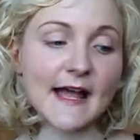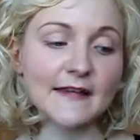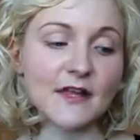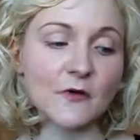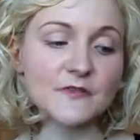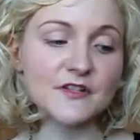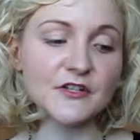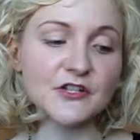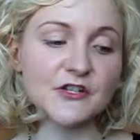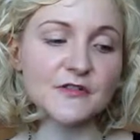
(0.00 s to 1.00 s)
And they're also
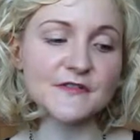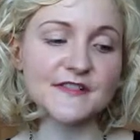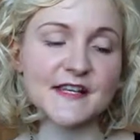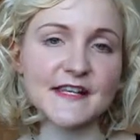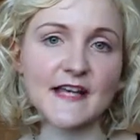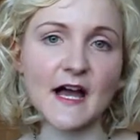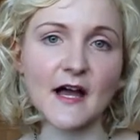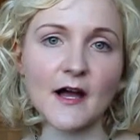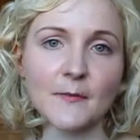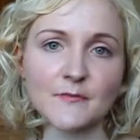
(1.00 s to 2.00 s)
going to use the
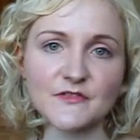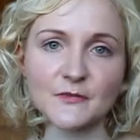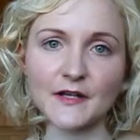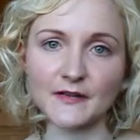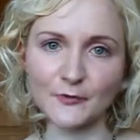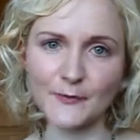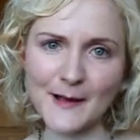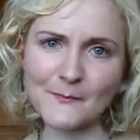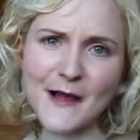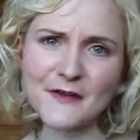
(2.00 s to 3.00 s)
sort of like the
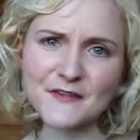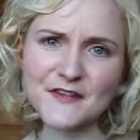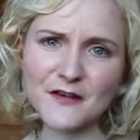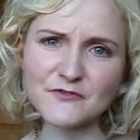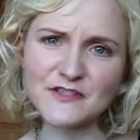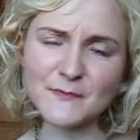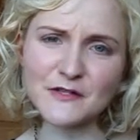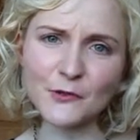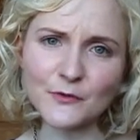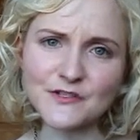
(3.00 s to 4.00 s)
round powders that have just
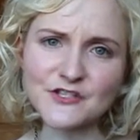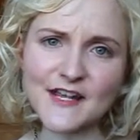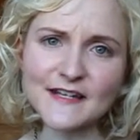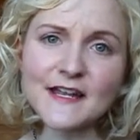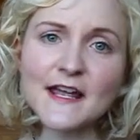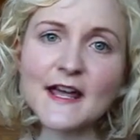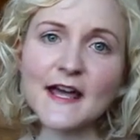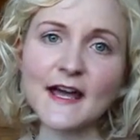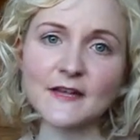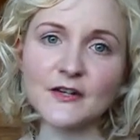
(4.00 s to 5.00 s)
been launched in,
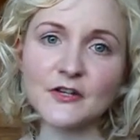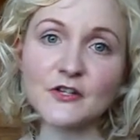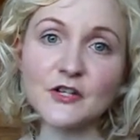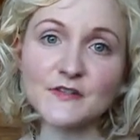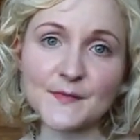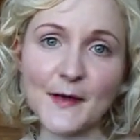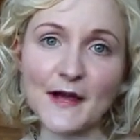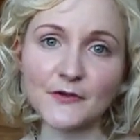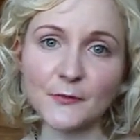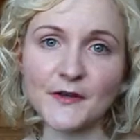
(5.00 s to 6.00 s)
and they're going to use a
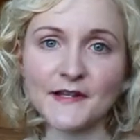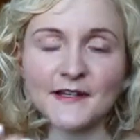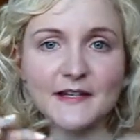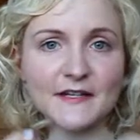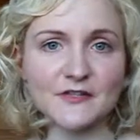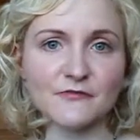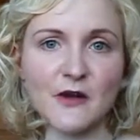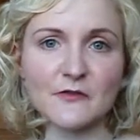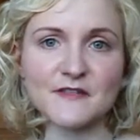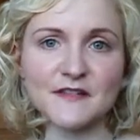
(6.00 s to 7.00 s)
powder with a little hint of
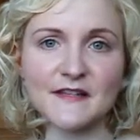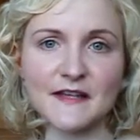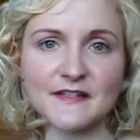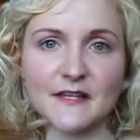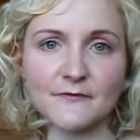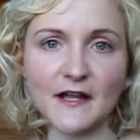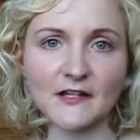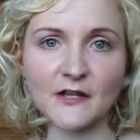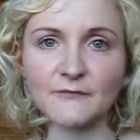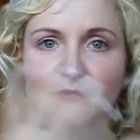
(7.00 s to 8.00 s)
rose in there to give
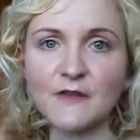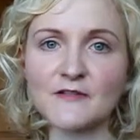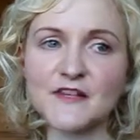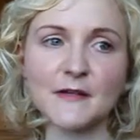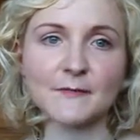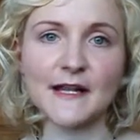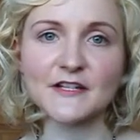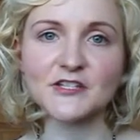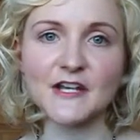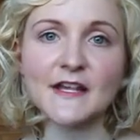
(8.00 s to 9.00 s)
that lovely rosy
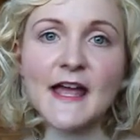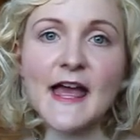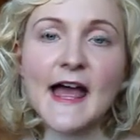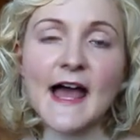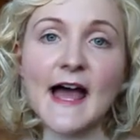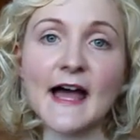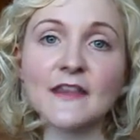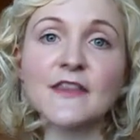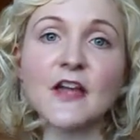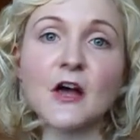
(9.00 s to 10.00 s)
complexion.
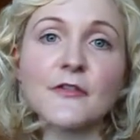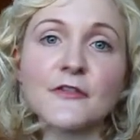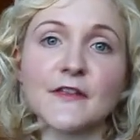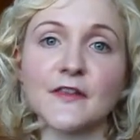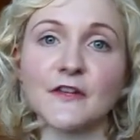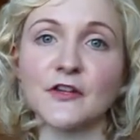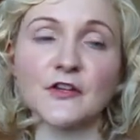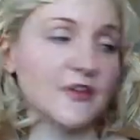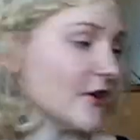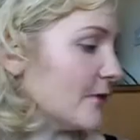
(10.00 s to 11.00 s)
And the other thing that they're
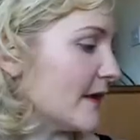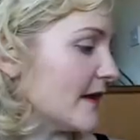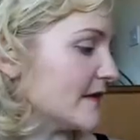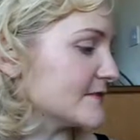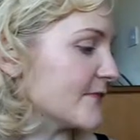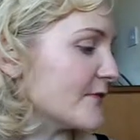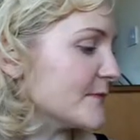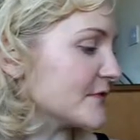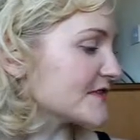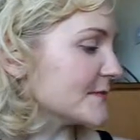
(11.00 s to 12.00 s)
going to do is
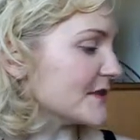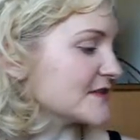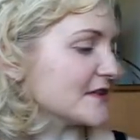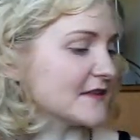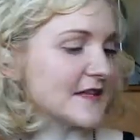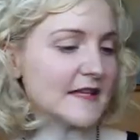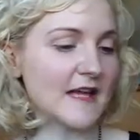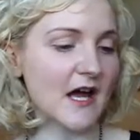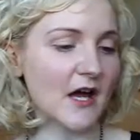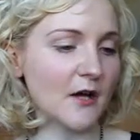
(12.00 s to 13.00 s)
very much similar to
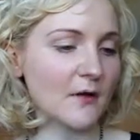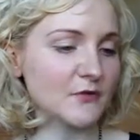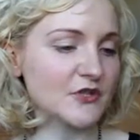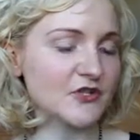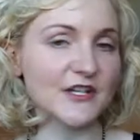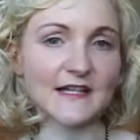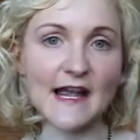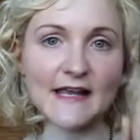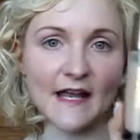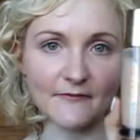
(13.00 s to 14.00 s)
the Touche
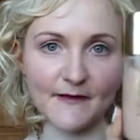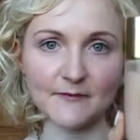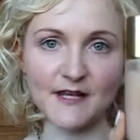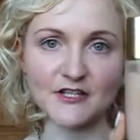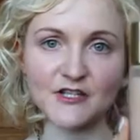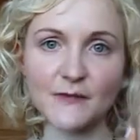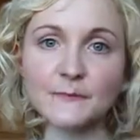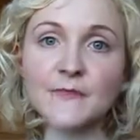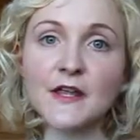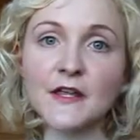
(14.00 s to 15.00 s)
Eclate
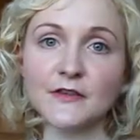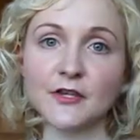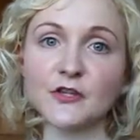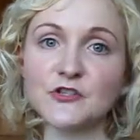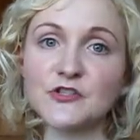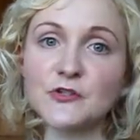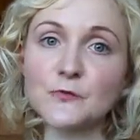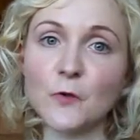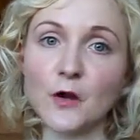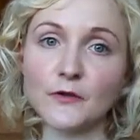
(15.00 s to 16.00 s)
foundation. They're going to
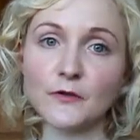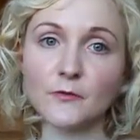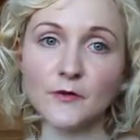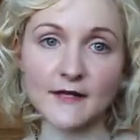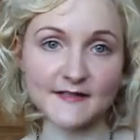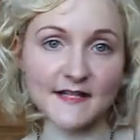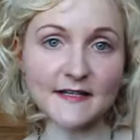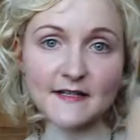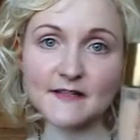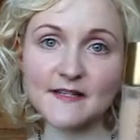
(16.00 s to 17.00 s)
do one
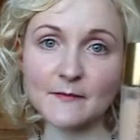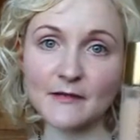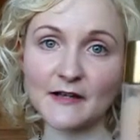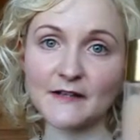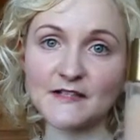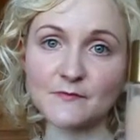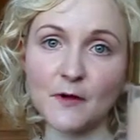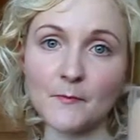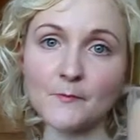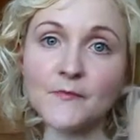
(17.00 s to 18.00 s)
exactly the same like this
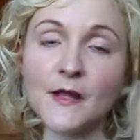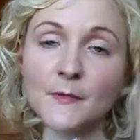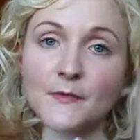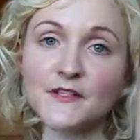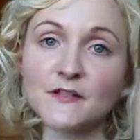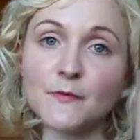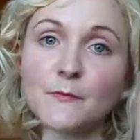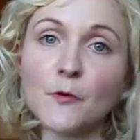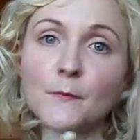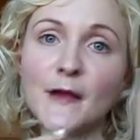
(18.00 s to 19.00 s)
one, but it's going to
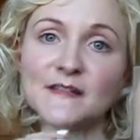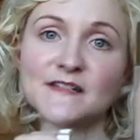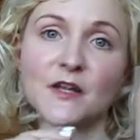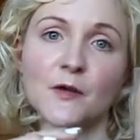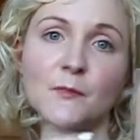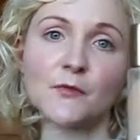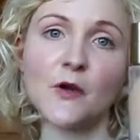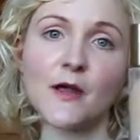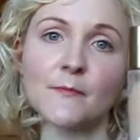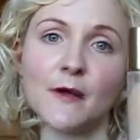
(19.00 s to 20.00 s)
be more based like a
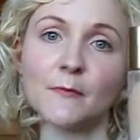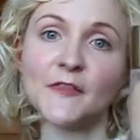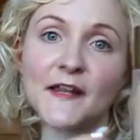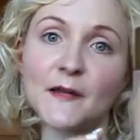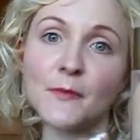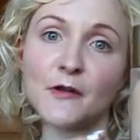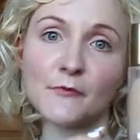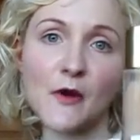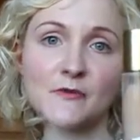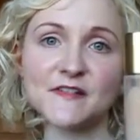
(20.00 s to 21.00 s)
primer with a little bit
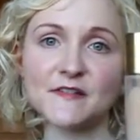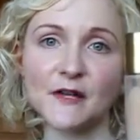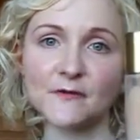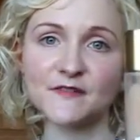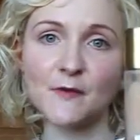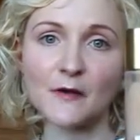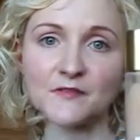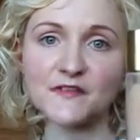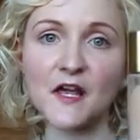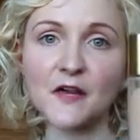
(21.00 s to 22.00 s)
of rose in there as well.
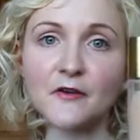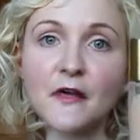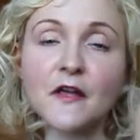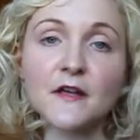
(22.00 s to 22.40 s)
So